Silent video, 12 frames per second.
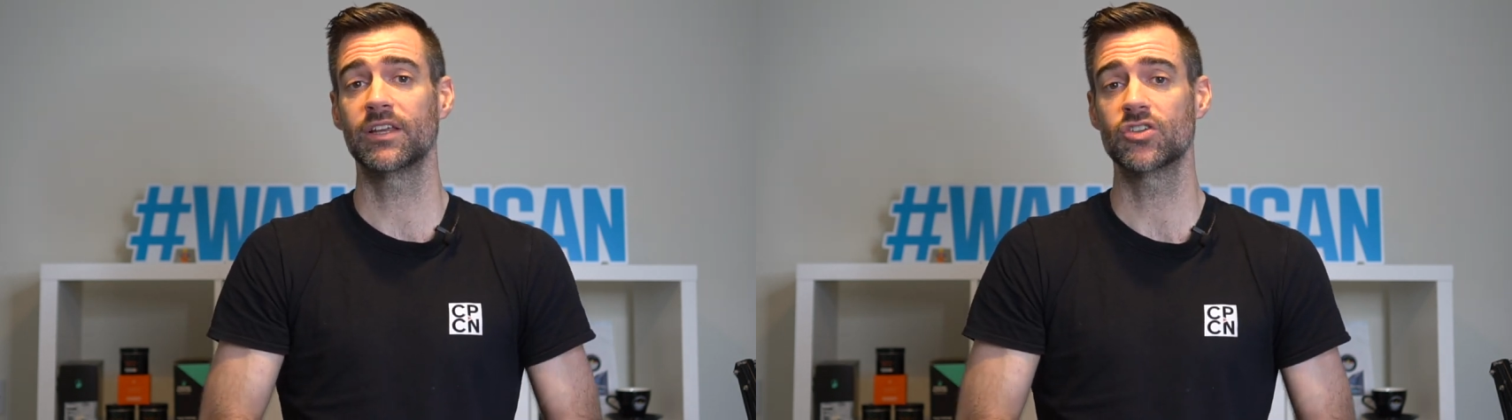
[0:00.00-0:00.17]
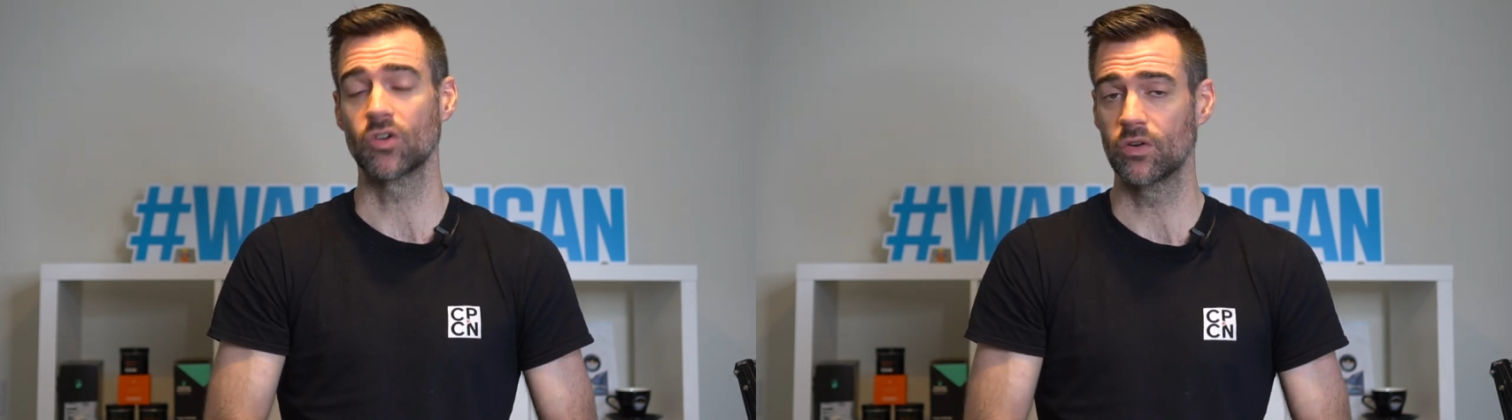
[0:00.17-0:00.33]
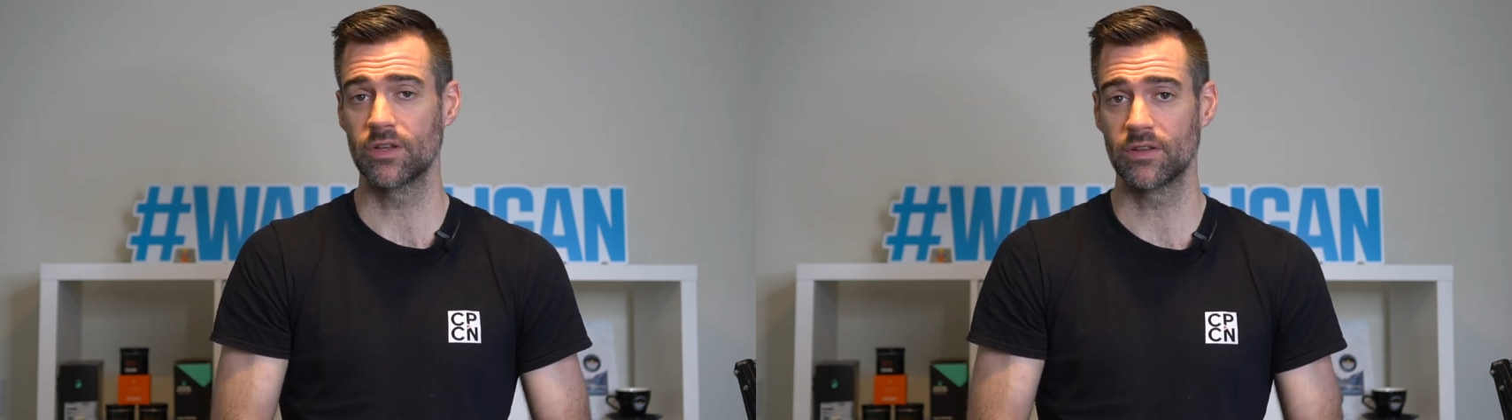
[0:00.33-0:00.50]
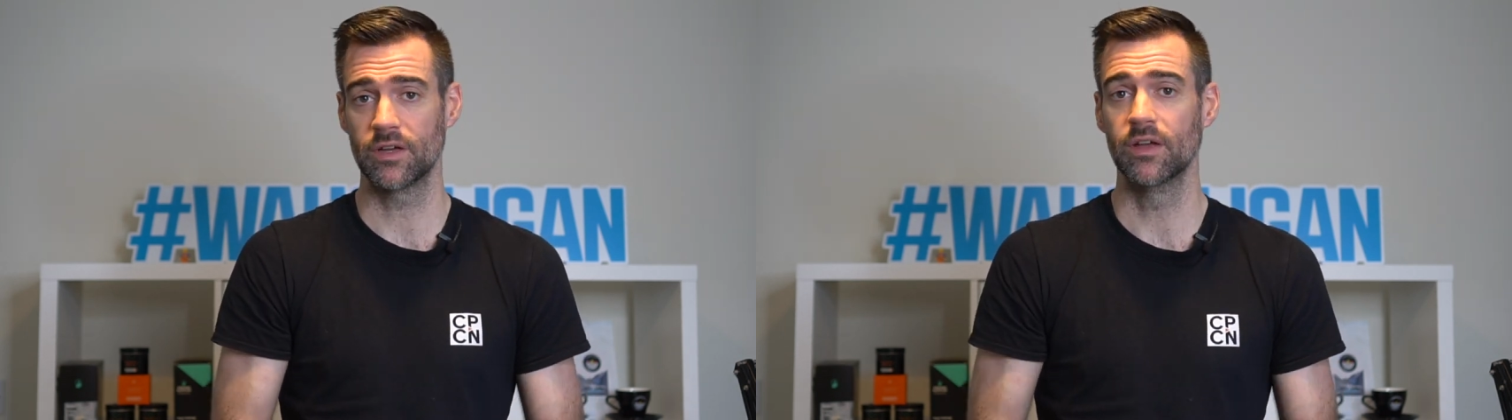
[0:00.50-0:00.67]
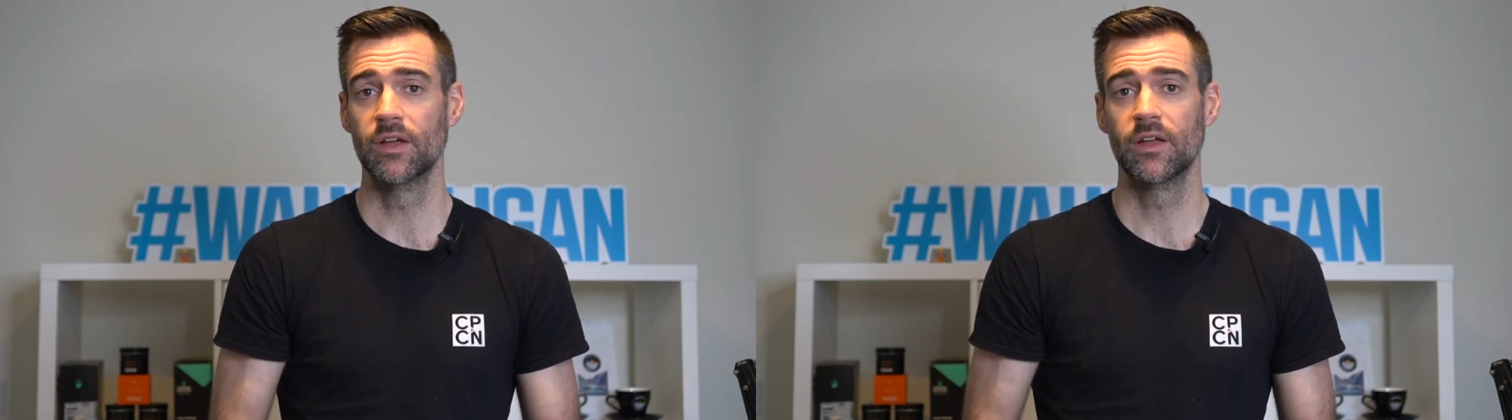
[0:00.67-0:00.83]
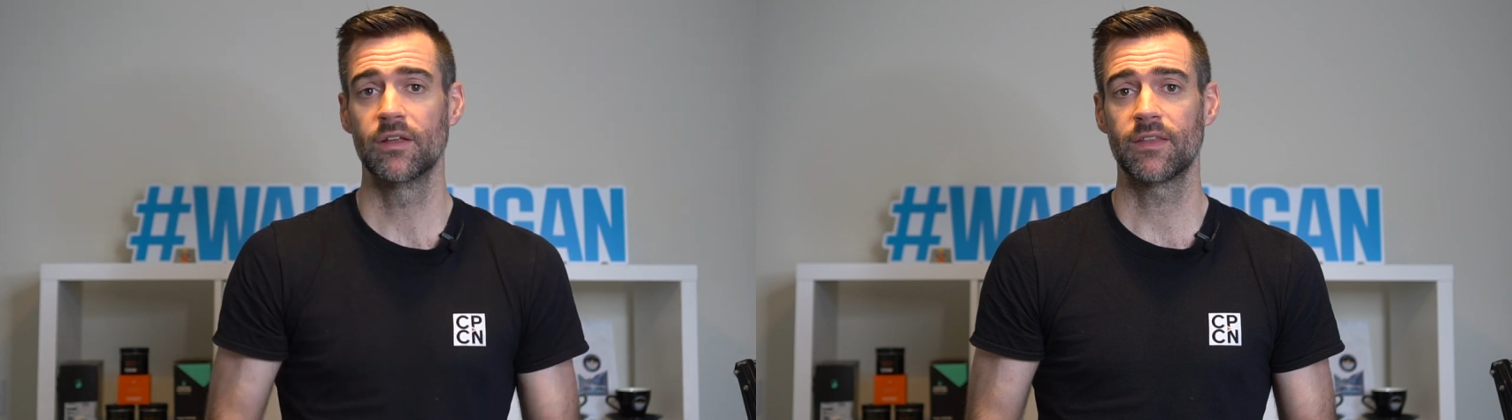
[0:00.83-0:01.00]
ensuring that
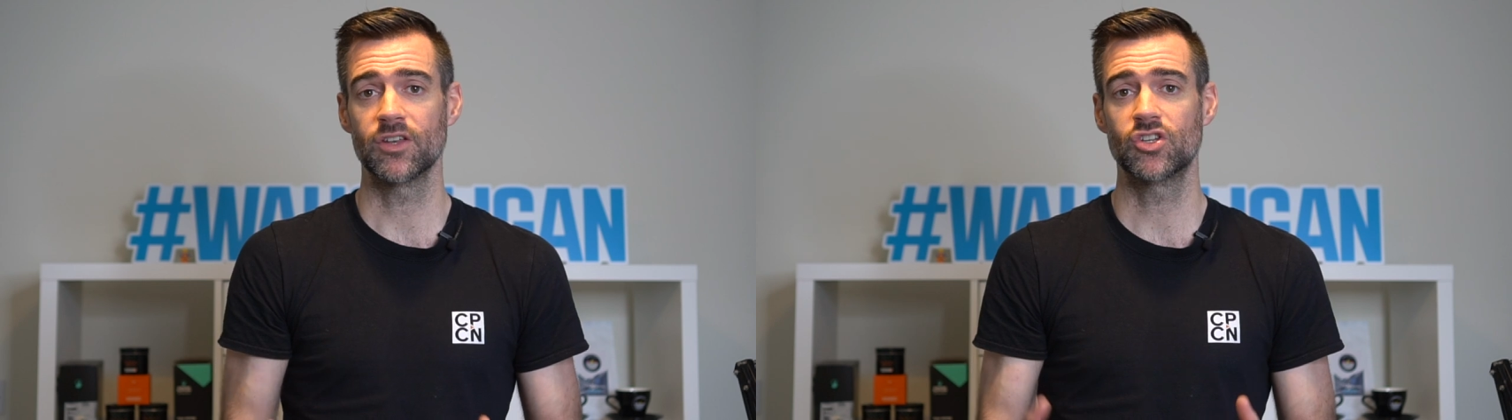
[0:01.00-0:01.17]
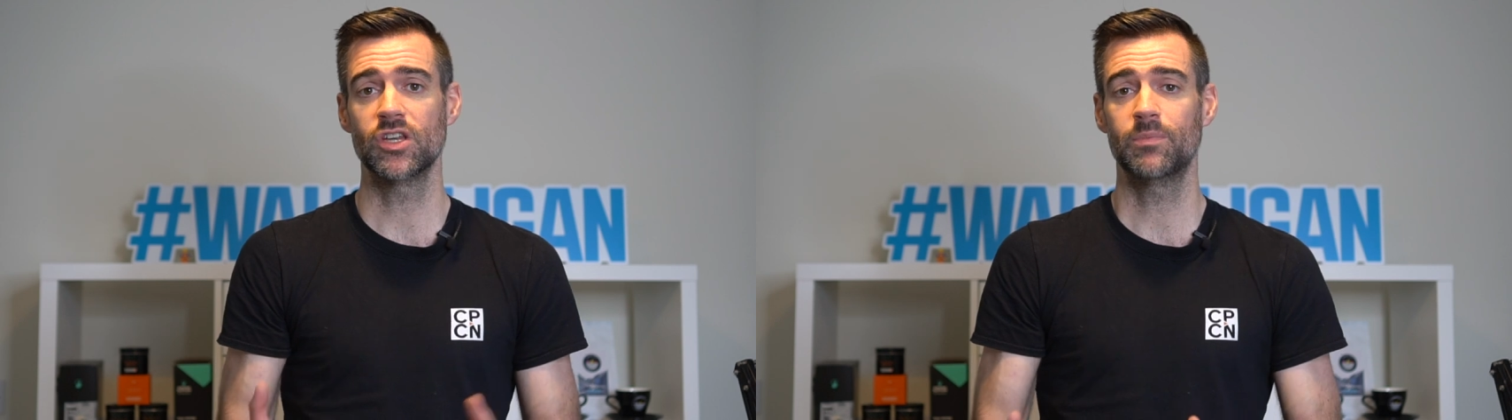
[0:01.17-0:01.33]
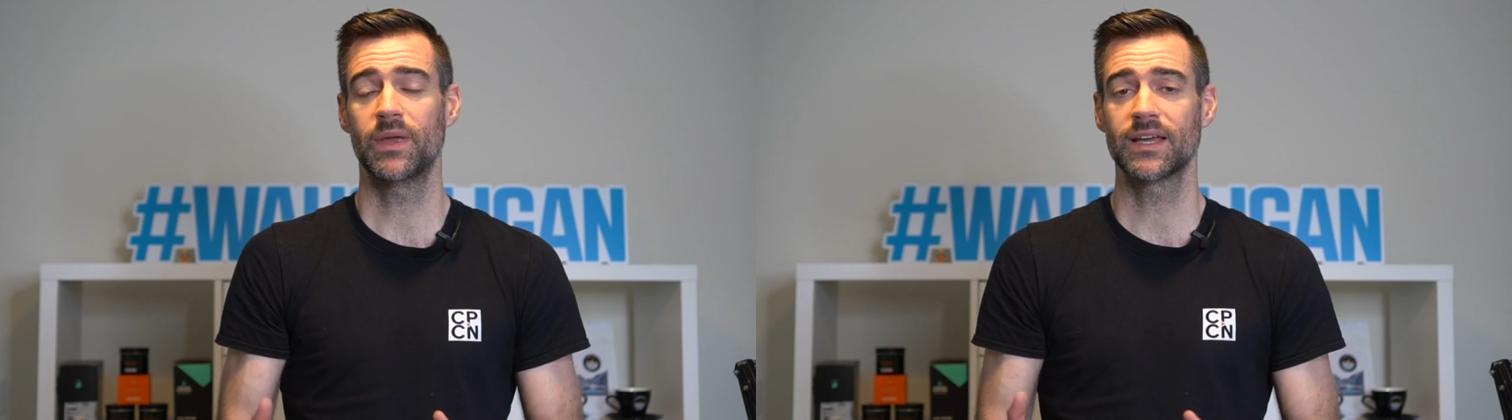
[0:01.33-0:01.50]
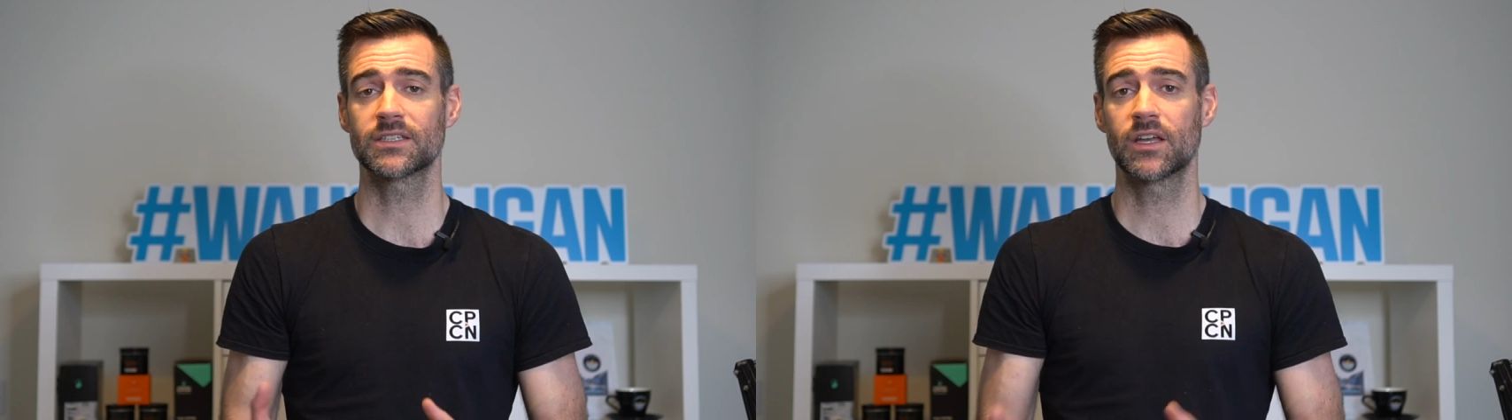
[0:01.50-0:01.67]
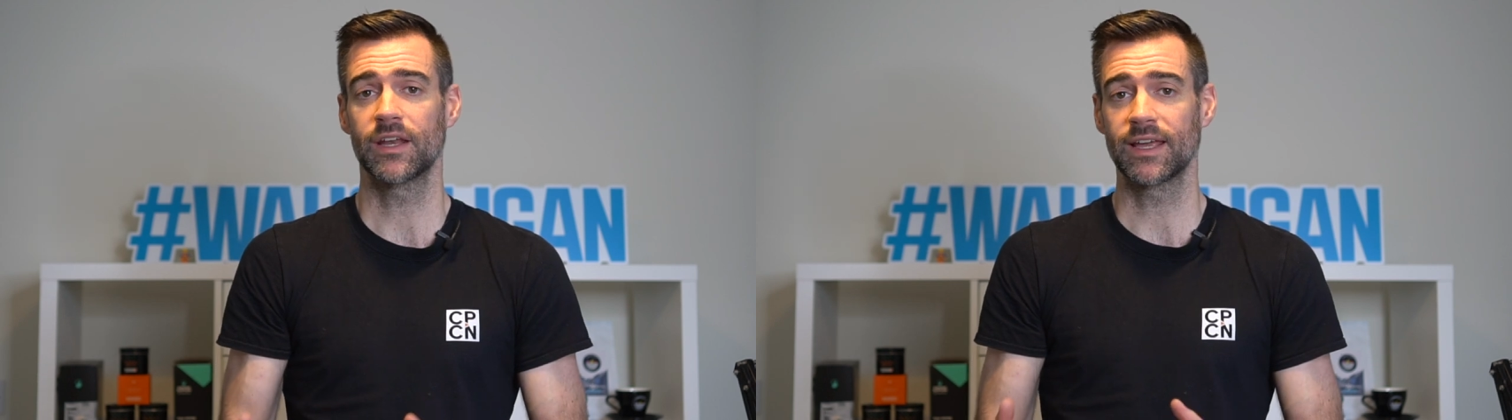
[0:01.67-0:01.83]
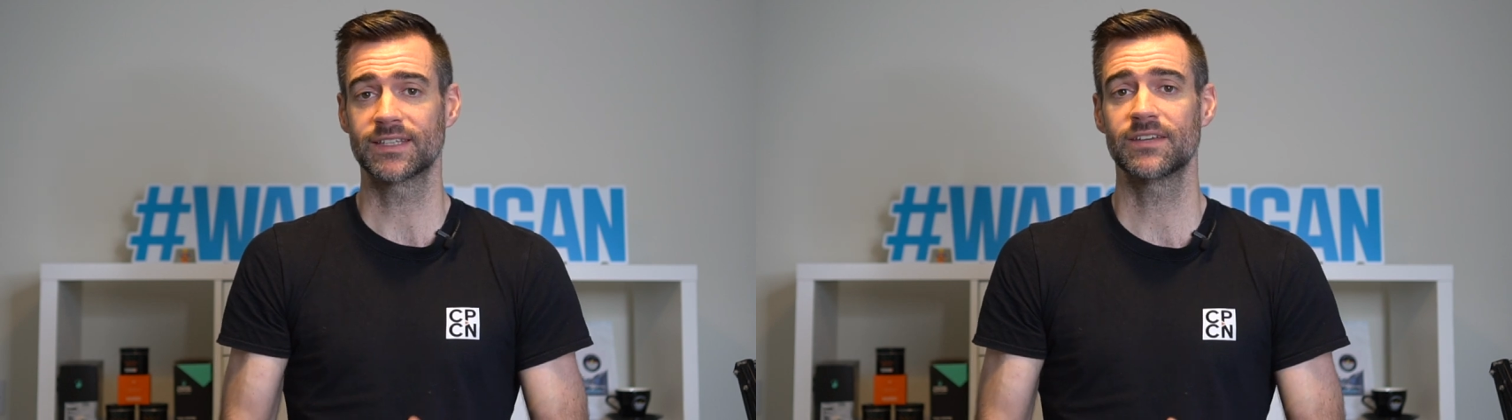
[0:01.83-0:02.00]
that GPS
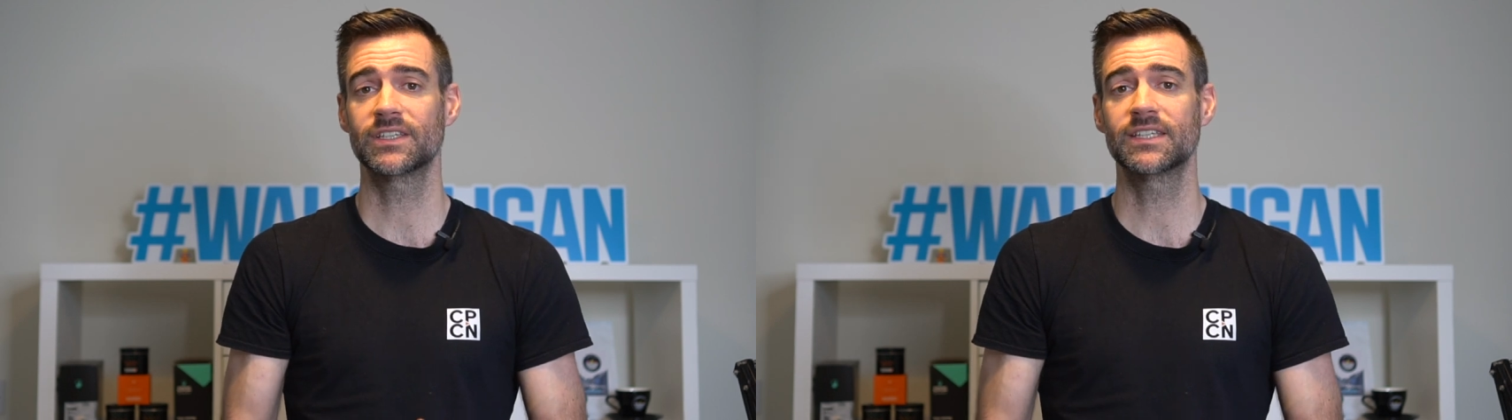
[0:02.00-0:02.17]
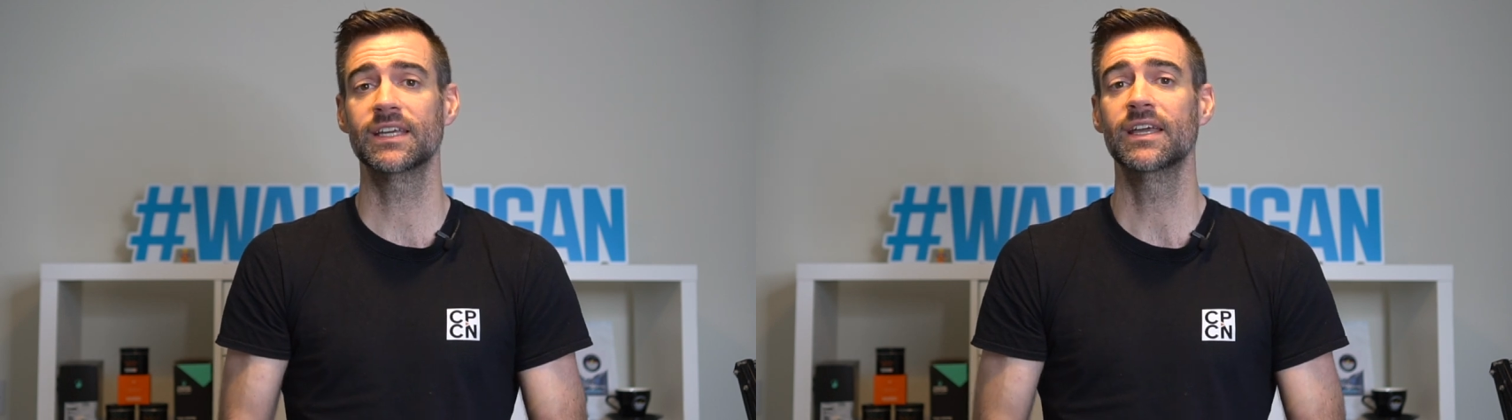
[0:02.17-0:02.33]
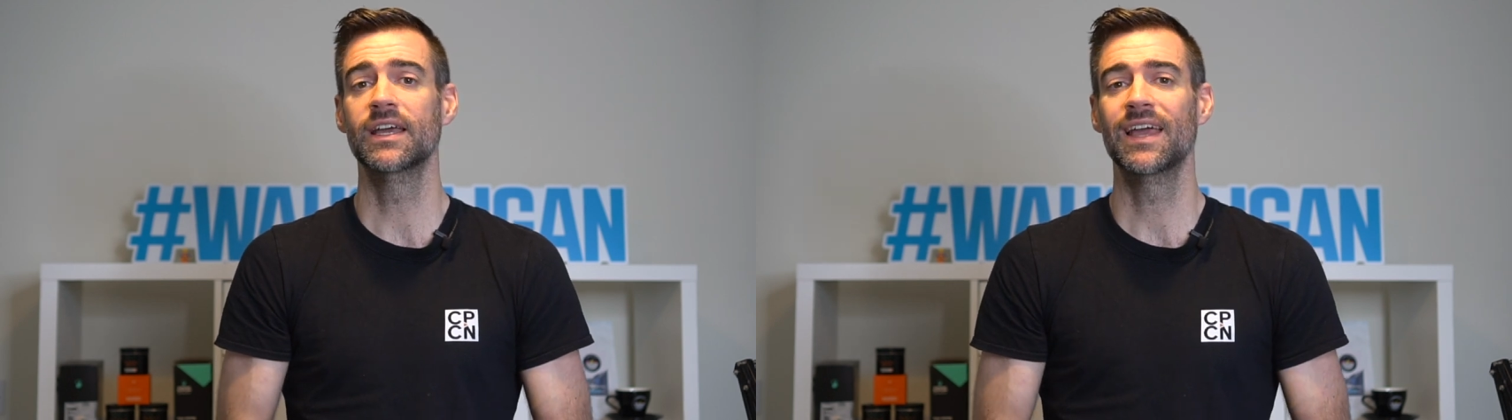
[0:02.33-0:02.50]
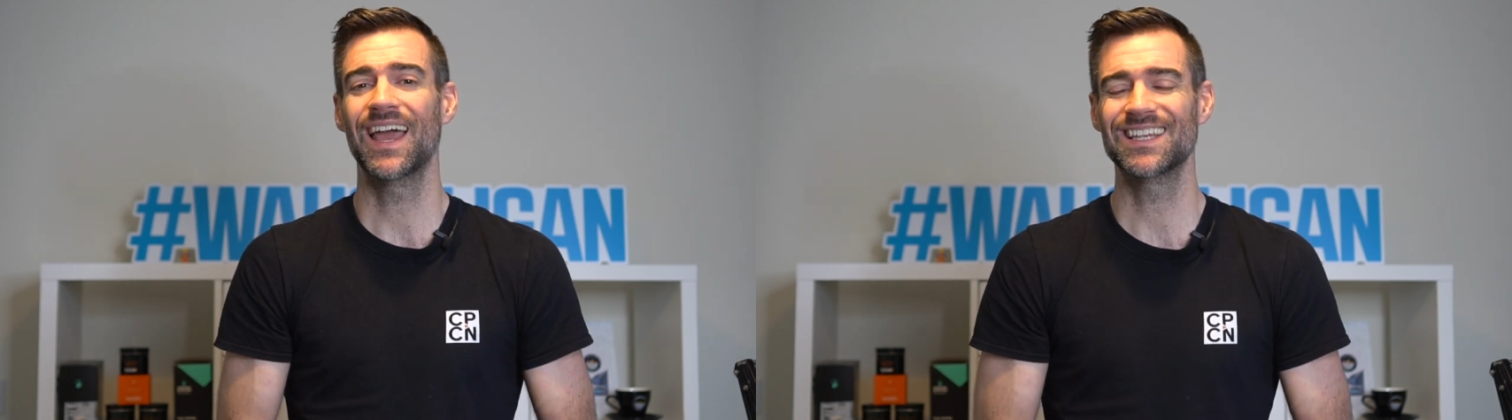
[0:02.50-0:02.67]
connectivity